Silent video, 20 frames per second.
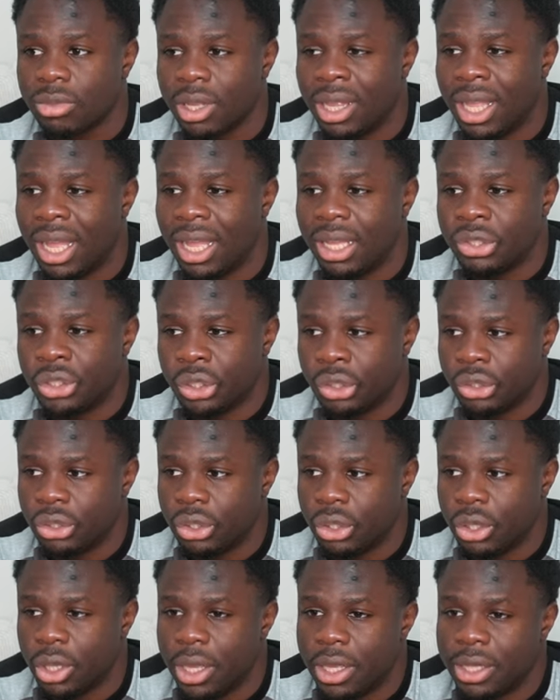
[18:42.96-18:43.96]
like
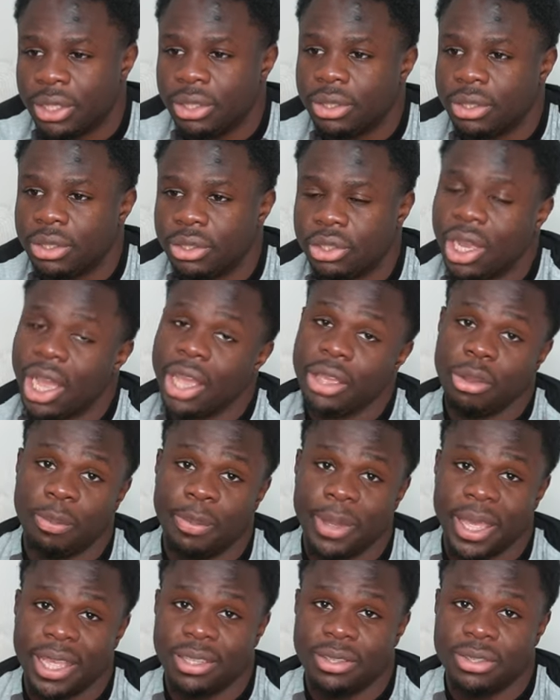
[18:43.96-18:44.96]
just try your
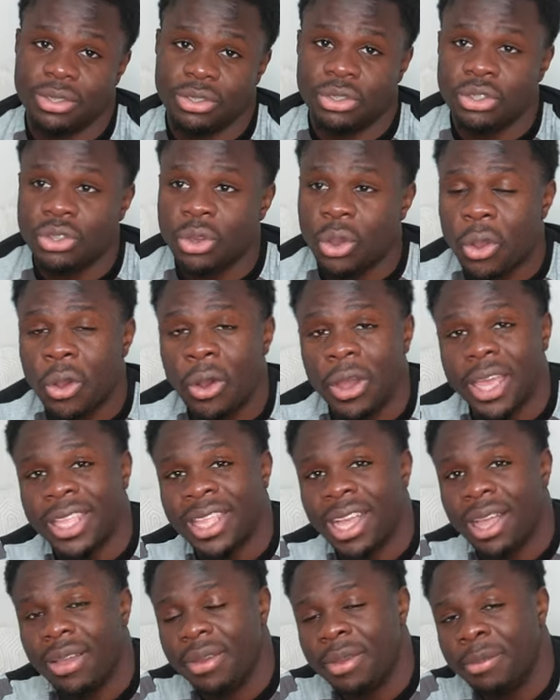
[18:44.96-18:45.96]
best to cut it
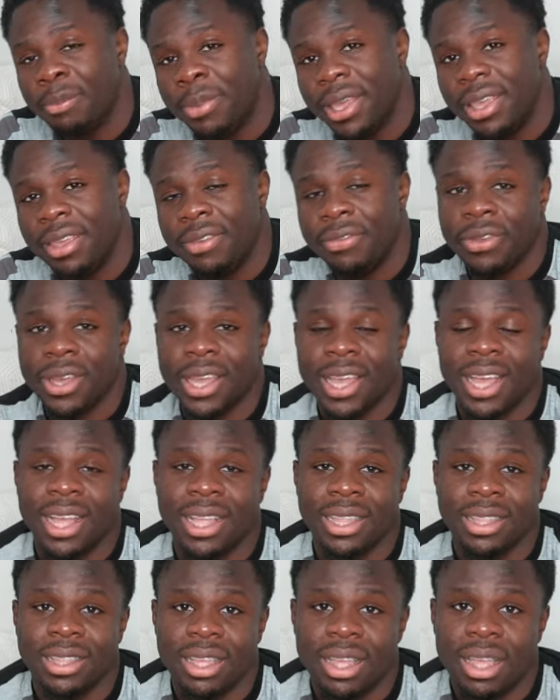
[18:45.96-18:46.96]
down a bit if you
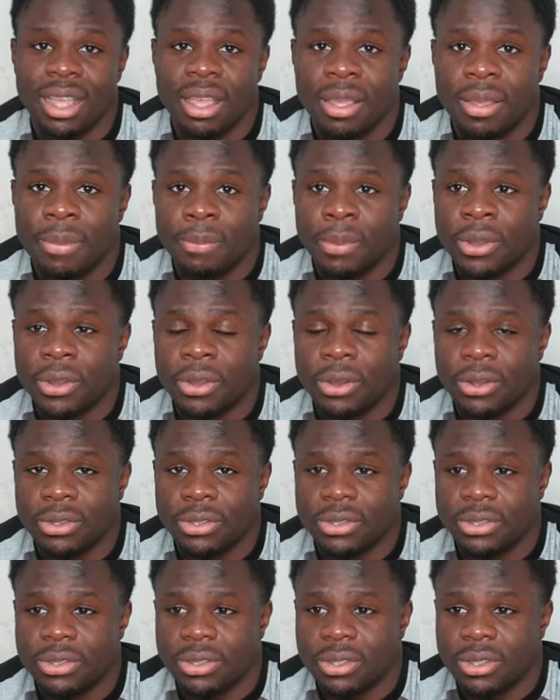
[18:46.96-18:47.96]
can
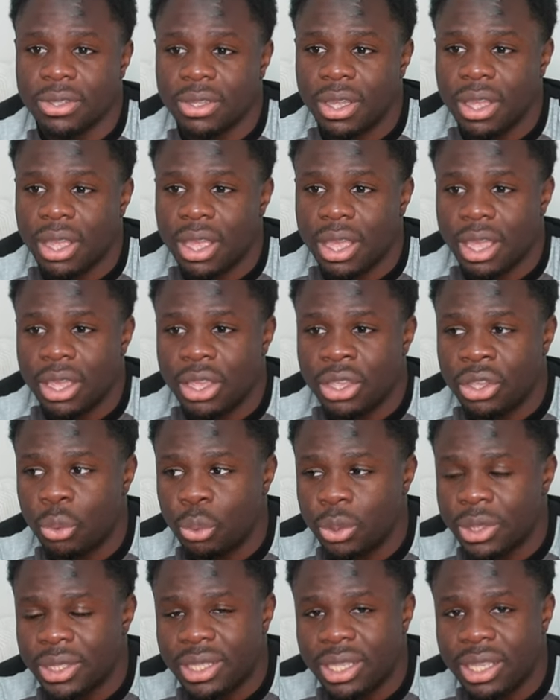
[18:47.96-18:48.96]
because you
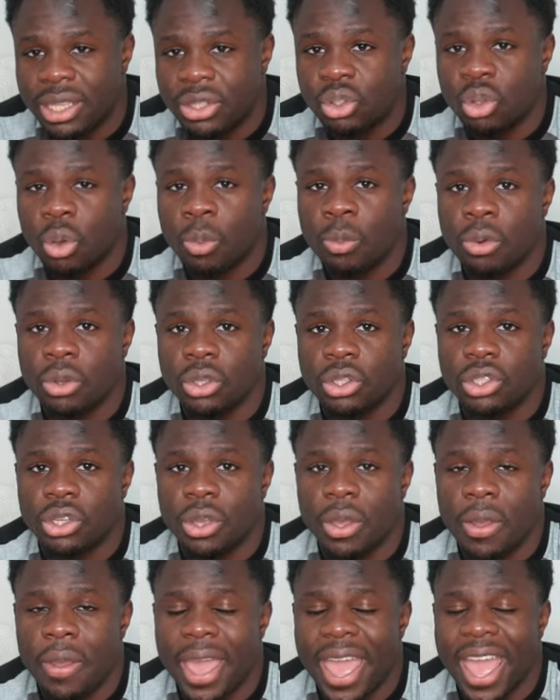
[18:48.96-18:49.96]
will see so much